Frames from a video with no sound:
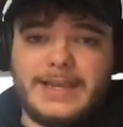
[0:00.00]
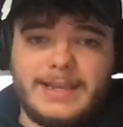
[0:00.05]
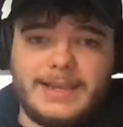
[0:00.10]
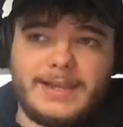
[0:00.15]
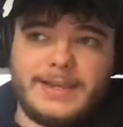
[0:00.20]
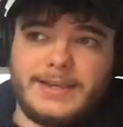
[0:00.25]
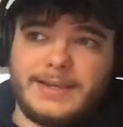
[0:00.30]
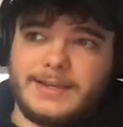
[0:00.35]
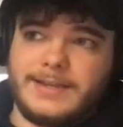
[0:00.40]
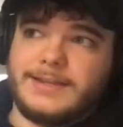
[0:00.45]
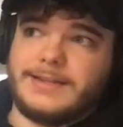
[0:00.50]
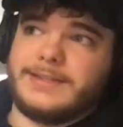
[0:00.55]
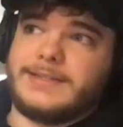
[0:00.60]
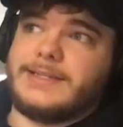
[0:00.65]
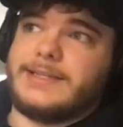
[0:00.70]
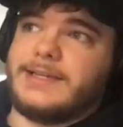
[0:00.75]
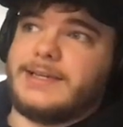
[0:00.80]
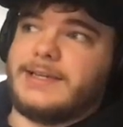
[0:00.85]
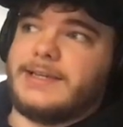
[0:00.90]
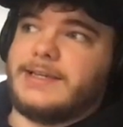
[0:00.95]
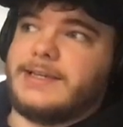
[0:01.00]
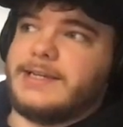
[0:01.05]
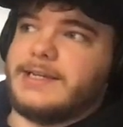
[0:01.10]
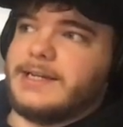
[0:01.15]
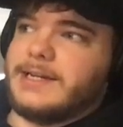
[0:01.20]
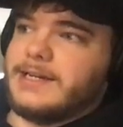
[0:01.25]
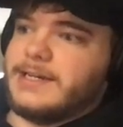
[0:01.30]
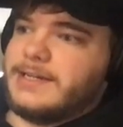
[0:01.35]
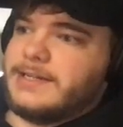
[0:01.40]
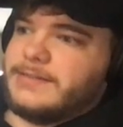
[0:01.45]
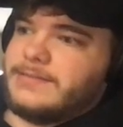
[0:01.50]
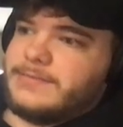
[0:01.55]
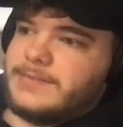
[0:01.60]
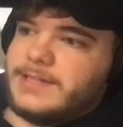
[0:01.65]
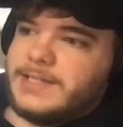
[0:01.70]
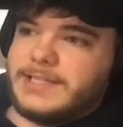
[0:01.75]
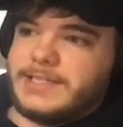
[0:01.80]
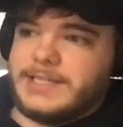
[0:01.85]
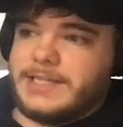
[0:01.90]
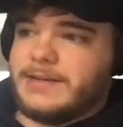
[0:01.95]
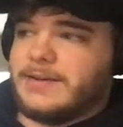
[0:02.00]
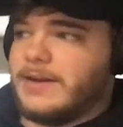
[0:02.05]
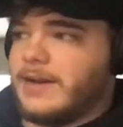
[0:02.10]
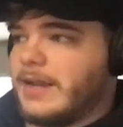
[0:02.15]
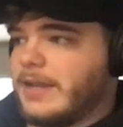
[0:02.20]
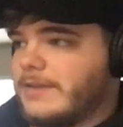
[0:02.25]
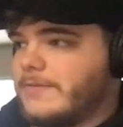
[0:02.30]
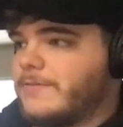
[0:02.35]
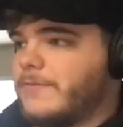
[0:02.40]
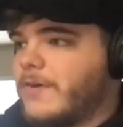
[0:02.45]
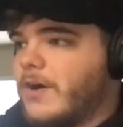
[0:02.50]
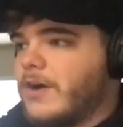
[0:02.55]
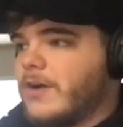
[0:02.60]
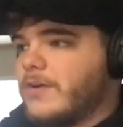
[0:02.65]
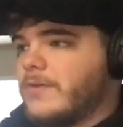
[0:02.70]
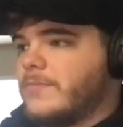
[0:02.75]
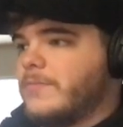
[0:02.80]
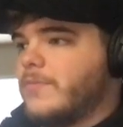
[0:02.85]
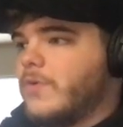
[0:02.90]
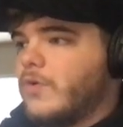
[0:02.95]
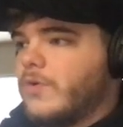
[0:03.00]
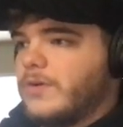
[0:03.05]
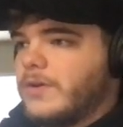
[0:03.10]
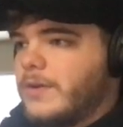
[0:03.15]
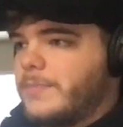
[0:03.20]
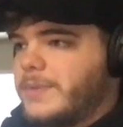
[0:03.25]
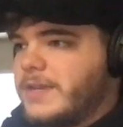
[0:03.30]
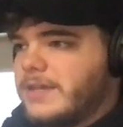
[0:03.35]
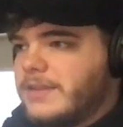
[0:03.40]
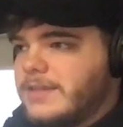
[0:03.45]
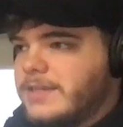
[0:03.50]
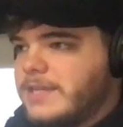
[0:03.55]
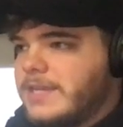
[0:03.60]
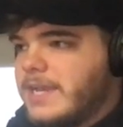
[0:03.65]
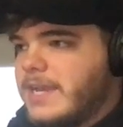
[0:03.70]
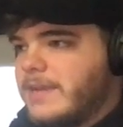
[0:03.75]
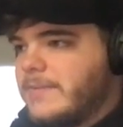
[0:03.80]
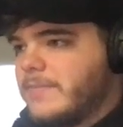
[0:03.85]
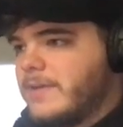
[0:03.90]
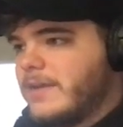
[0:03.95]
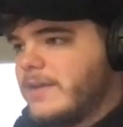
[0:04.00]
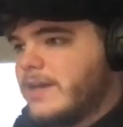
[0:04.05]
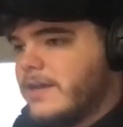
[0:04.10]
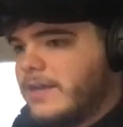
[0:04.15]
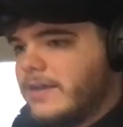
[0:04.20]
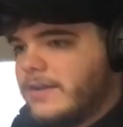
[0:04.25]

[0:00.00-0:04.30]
And he is in a far more appealing game